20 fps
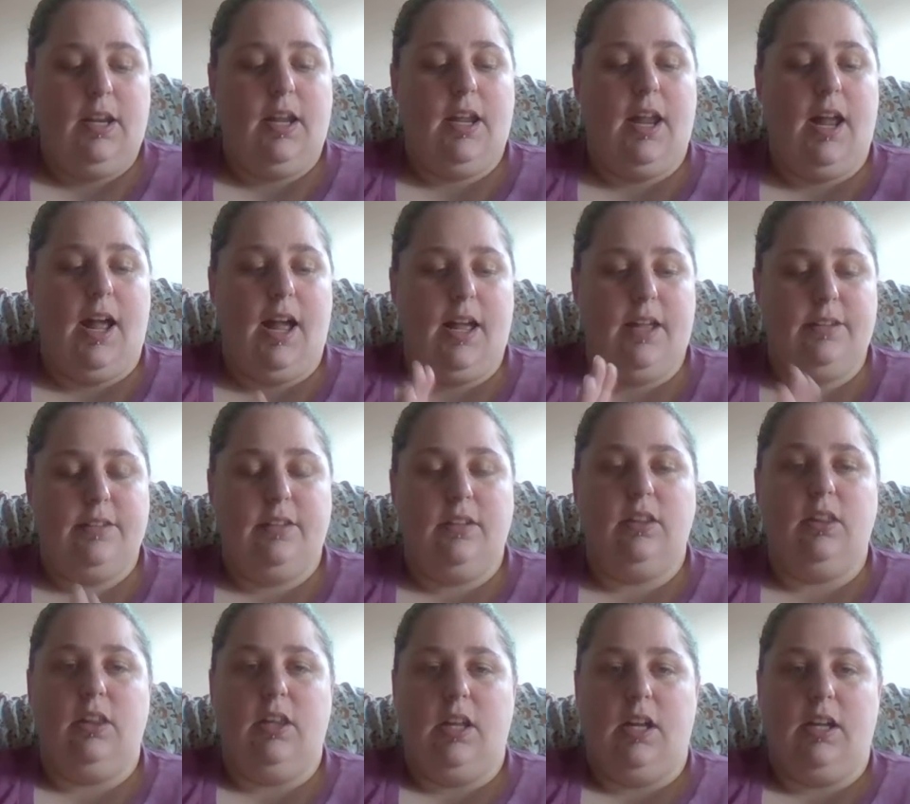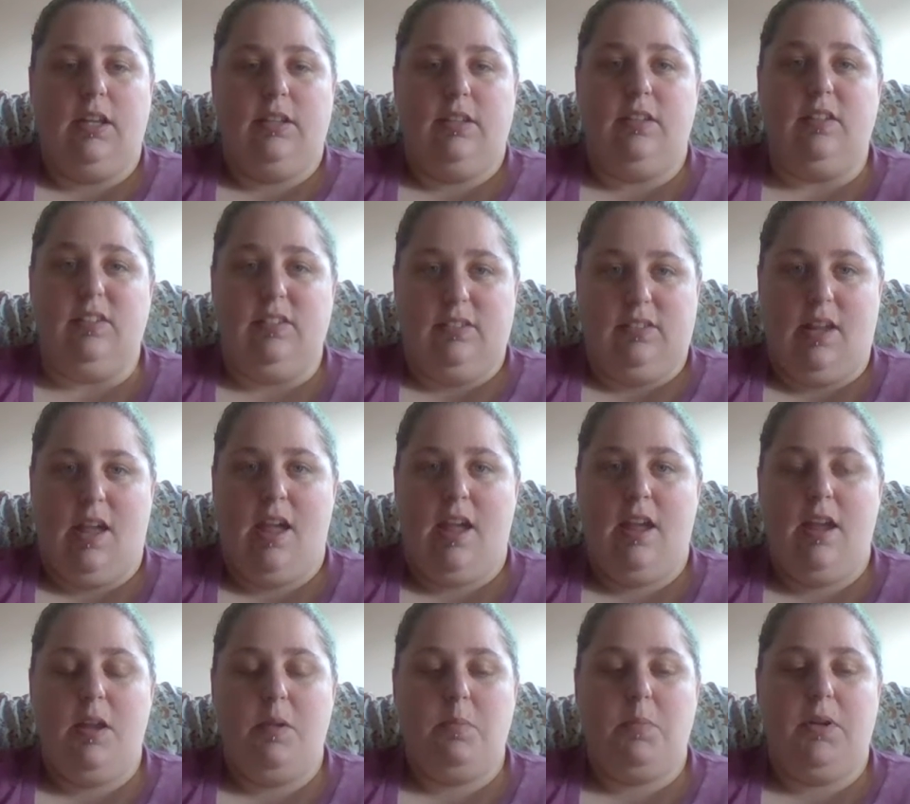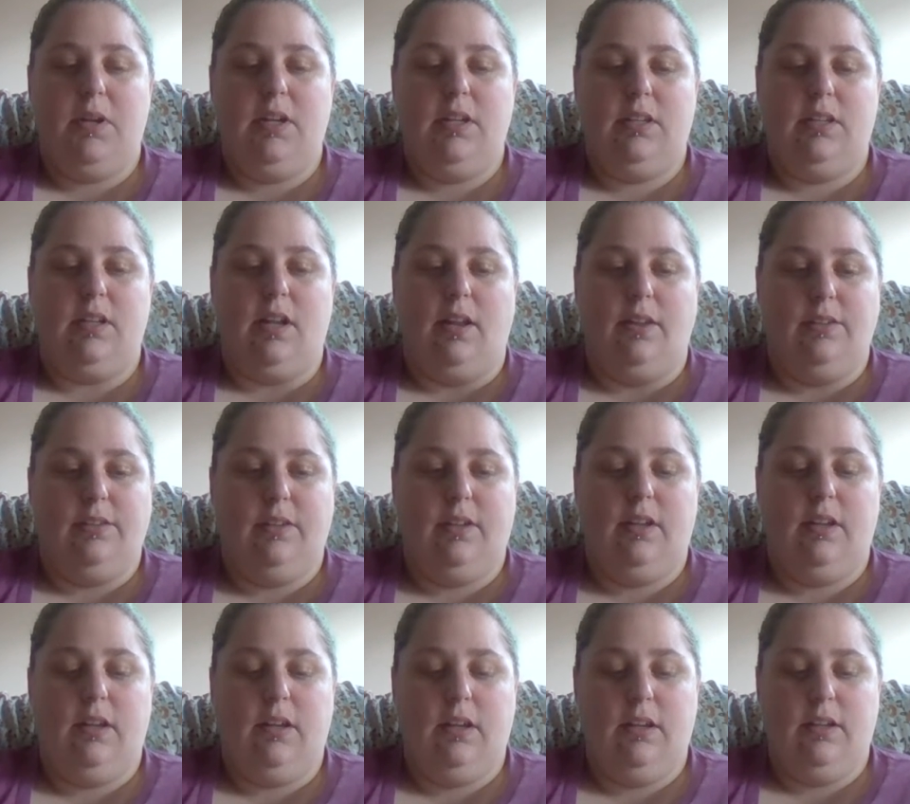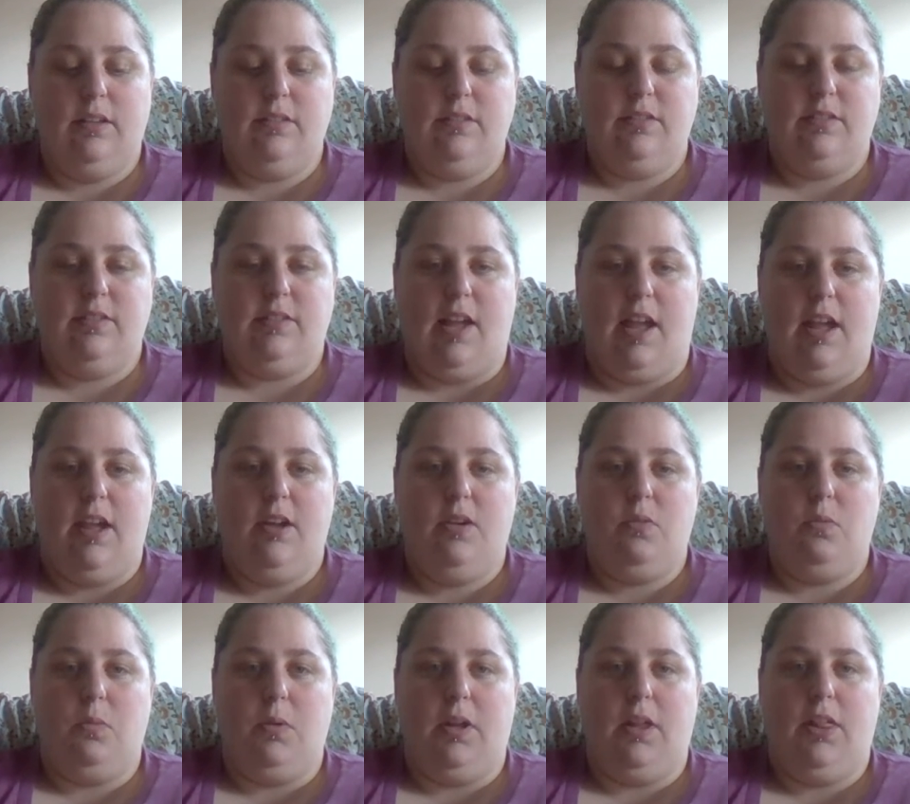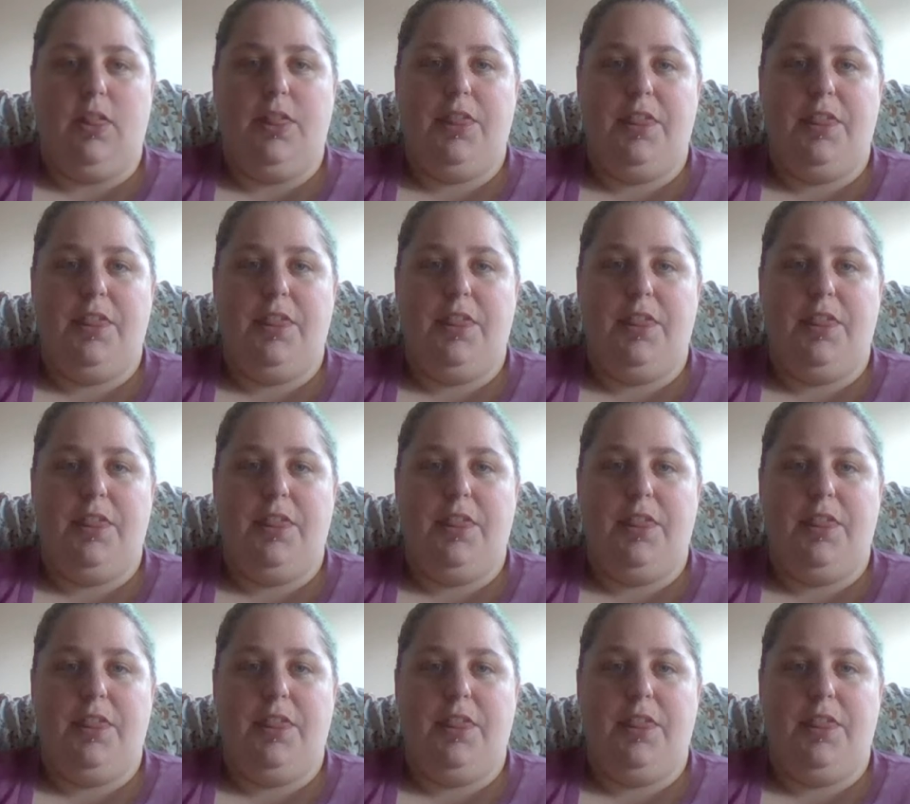It has a lot to say, but it doesn't say it with